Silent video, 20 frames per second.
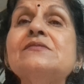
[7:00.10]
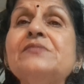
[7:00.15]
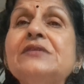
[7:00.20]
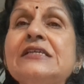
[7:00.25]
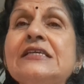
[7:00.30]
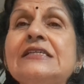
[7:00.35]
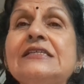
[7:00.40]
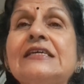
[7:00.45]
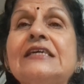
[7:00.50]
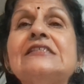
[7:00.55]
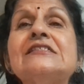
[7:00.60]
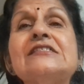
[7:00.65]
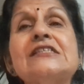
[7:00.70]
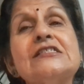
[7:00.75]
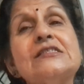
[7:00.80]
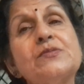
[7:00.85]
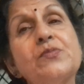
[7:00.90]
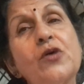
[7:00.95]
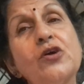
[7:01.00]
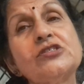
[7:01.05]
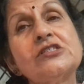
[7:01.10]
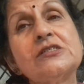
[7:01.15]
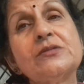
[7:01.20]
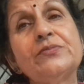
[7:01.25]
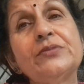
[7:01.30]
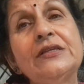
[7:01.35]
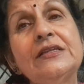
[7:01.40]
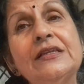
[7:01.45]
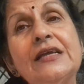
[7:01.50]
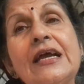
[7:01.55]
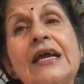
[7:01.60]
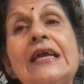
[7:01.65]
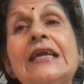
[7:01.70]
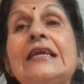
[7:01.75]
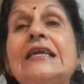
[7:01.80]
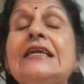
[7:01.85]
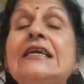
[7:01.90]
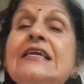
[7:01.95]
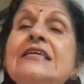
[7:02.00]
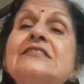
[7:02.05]
many deaths as possible,
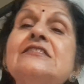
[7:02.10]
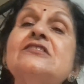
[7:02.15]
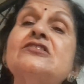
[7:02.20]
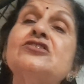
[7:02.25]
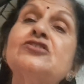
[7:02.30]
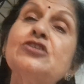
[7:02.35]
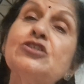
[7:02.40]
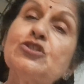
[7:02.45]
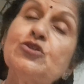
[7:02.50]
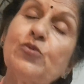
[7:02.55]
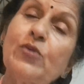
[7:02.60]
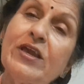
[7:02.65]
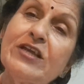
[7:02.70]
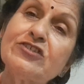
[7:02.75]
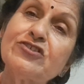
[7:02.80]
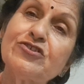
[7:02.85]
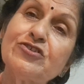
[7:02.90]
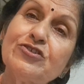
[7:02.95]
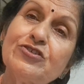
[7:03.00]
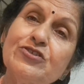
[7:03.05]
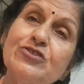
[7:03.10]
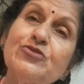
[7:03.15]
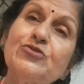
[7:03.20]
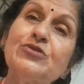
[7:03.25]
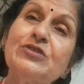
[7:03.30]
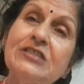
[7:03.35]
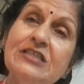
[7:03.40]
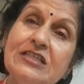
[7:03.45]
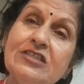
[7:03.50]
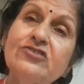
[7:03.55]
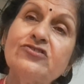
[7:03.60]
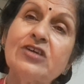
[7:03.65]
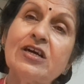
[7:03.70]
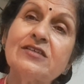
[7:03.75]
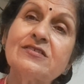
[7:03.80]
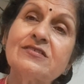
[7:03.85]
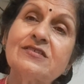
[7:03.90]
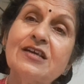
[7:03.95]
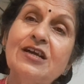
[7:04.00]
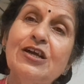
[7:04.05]
each situation should teach
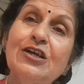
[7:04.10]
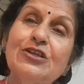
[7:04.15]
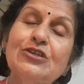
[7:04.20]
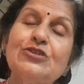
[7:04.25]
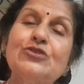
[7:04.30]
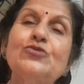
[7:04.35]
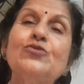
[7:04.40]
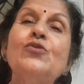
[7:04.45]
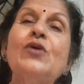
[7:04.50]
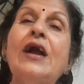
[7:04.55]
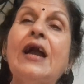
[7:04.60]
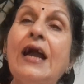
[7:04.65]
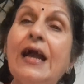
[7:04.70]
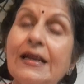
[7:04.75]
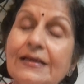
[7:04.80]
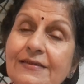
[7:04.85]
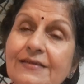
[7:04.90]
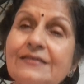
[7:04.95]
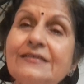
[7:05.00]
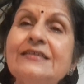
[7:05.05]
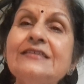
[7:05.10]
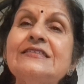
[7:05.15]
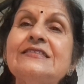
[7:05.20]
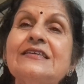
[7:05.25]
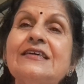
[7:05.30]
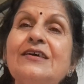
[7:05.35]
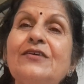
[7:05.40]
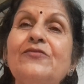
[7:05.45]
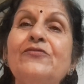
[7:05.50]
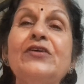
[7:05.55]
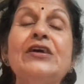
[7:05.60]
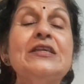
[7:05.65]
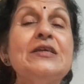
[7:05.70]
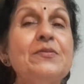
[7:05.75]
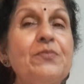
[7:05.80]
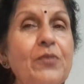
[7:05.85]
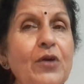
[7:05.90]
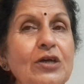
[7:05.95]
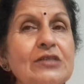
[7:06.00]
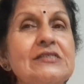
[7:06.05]
us to handle it very
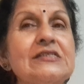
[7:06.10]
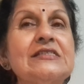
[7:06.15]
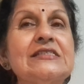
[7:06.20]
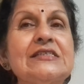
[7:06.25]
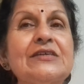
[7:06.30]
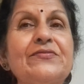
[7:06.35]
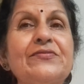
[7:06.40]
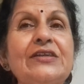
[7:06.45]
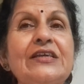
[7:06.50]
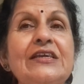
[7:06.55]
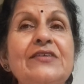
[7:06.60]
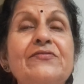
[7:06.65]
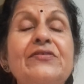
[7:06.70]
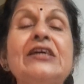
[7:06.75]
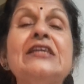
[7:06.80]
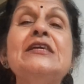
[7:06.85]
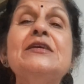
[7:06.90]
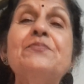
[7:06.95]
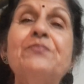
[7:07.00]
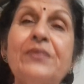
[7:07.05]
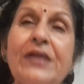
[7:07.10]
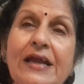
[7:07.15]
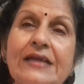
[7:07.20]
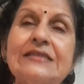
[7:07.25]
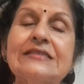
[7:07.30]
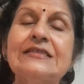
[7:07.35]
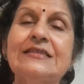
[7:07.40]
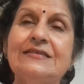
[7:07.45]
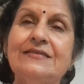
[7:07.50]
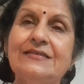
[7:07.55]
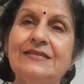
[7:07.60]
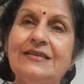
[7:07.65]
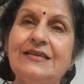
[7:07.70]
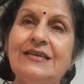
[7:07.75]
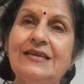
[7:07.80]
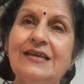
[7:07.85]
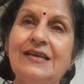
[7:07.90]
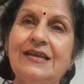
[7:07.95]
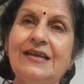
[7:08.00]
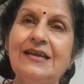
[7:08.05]
positively, very
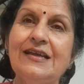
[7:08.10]
practically.